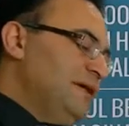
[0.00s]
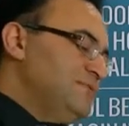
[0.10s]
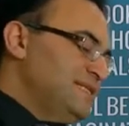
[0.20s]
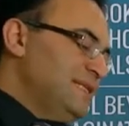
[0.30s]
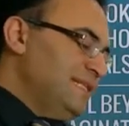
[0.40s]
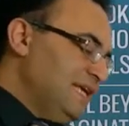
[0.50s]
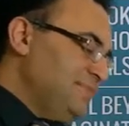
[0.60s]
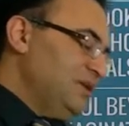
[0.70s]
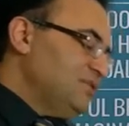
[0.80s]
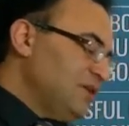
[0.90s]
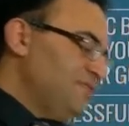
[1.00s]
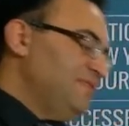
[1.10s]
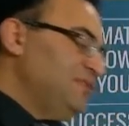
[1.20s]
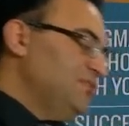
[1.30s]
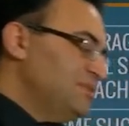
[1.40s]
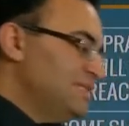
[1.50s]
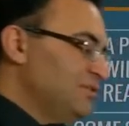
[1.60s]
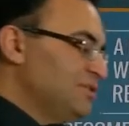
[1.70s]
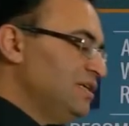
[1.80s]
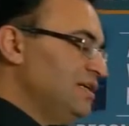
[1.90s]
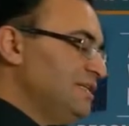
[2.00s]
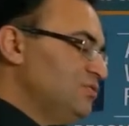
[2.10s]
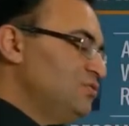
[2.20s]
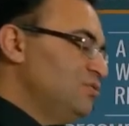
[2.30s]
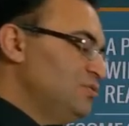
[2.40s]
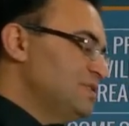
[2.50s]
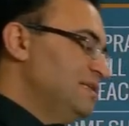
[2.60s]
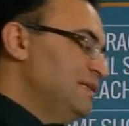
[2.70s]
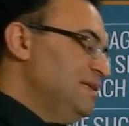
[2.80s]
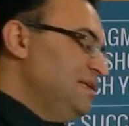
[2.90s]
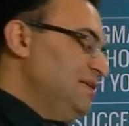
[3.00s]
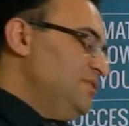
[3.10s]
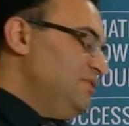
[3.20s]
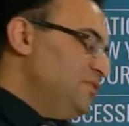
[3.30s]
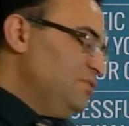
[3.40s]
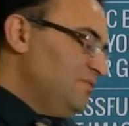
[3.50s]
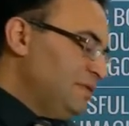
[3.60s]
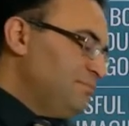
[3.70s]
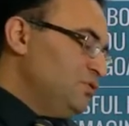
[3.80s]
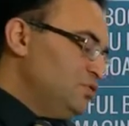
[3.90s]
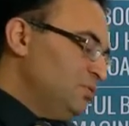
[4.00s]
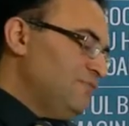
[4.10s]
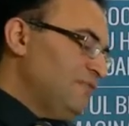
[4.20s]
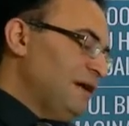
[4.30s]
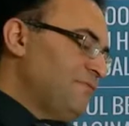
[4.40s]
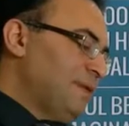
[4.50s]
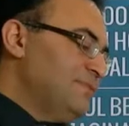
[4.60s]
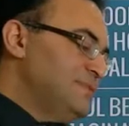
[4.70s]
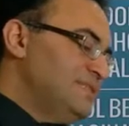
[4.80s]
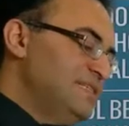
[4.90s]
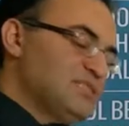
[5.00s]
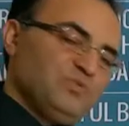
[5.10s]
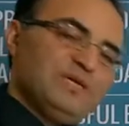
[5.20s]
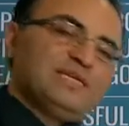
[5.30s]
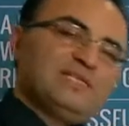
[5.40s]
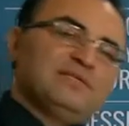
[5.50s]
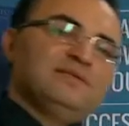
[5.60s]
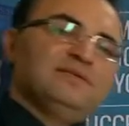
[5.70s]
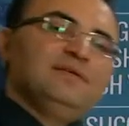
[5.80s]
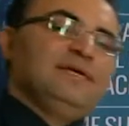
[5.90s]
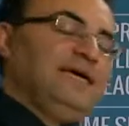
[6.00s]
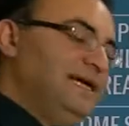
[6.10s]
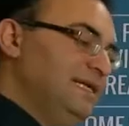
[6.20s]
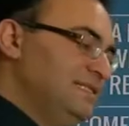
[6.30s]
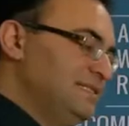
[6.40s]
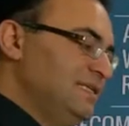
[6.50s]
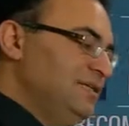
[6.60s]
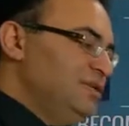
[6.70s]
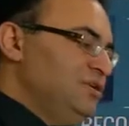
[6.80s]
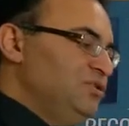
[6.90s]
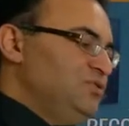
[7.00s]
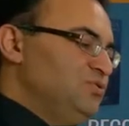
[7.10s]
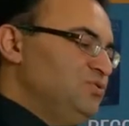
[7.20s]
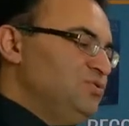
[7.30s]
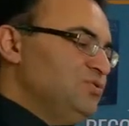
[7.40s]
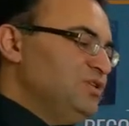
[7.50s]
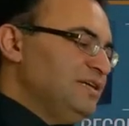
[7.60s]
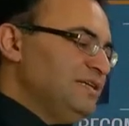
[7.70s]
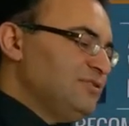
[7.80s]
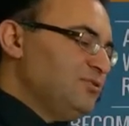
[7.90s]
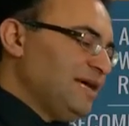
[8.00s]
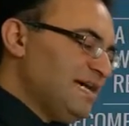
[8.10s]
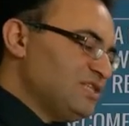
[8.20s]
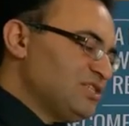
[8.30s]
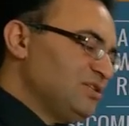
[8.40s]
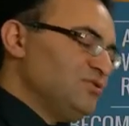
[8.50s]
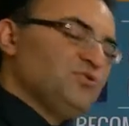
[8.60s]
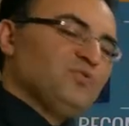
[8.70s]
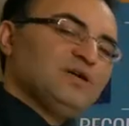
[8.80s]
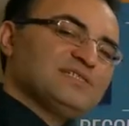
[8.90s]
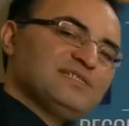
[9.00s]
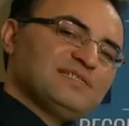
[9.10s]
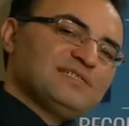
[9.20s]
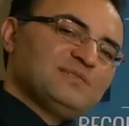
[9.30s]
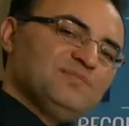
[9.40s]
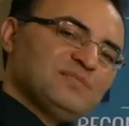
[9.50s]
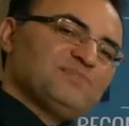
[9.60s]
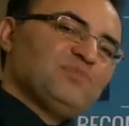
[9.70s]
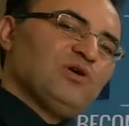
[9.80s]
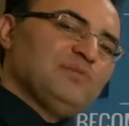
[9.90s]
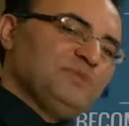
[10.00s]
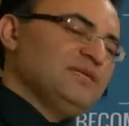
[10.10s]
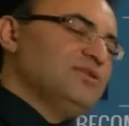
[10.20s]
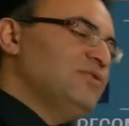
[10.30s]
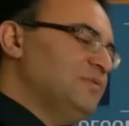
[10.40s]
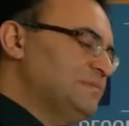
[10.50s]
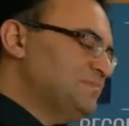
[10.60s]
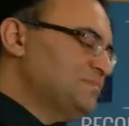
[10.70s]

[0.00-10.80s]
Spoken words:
pounds a day, but roughly you could say, okay, I need to lose 1.25 pounds this week. And you direct your action towards this small mini goal